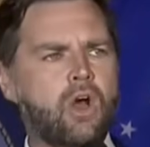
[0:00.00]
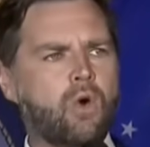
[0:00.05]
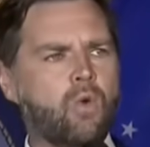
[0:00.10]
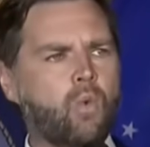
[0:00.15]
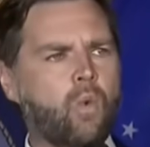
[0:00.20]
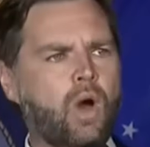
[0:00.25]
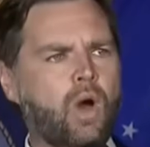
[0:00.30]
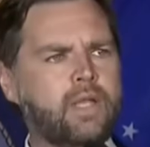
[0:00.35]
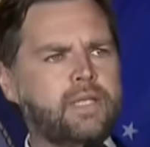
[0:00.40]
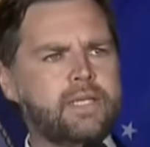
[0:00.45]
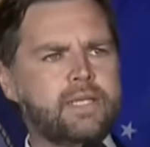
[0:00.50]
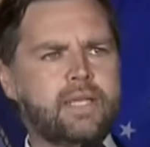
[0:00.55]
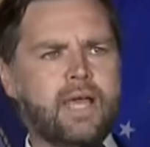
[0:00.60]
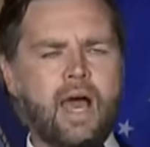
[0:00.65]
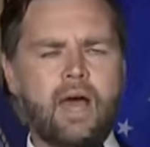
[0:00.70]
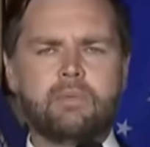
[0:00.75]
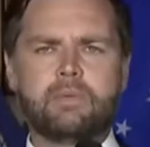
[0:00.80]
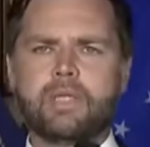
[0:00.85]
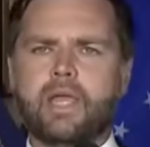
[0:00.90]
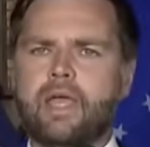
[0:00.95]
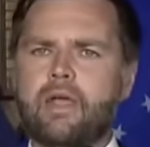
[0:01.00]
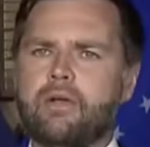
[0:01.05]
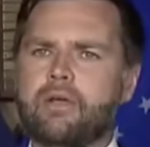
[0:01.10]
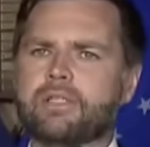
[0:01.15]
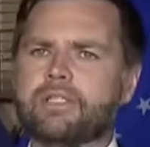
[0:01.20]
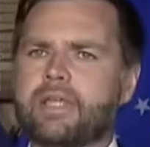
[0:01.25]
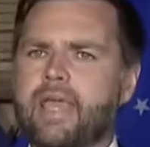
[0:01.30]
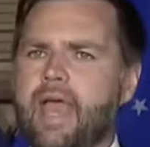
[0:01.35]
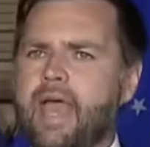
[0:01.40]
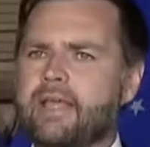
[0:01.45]
What did Kamala
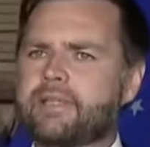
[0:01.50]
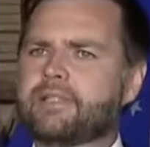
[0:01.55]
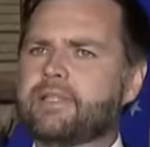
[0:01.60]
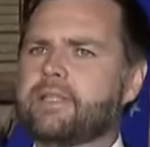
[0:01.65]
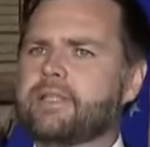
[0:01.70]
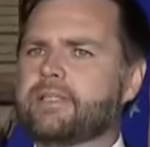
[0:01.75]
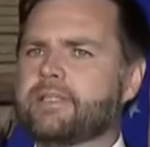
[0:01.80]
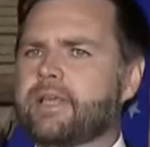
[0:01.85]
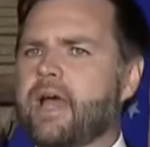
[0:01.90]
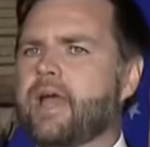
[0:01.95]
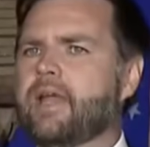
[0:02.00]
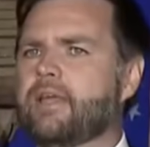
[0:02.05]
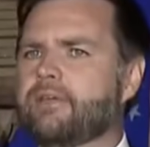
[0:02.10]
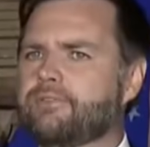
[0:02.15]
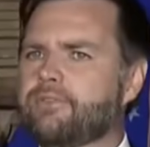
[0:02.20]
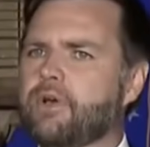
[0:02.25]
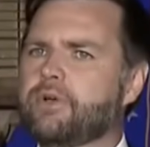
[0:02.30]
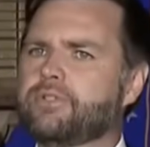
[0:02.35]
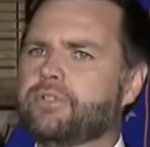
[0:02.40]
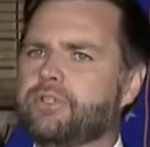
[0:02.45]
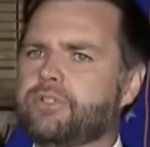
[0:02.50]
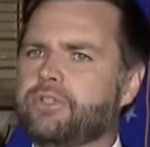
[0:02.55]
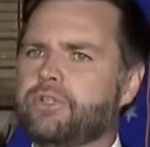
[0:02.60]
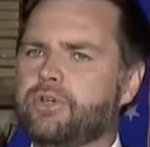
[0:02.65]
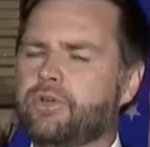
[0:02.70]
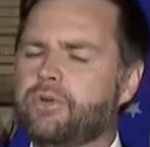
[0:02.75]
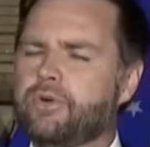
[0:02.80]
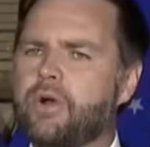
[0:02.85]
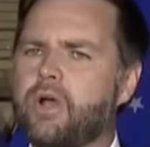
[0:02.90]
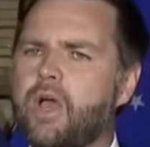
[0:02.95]
Harris cast the deciding vote to
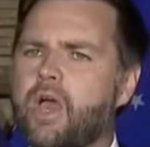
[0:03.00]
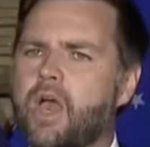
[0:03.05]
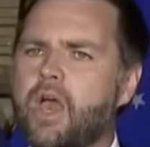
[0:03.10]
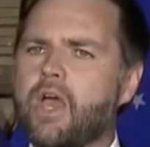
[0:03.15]
do?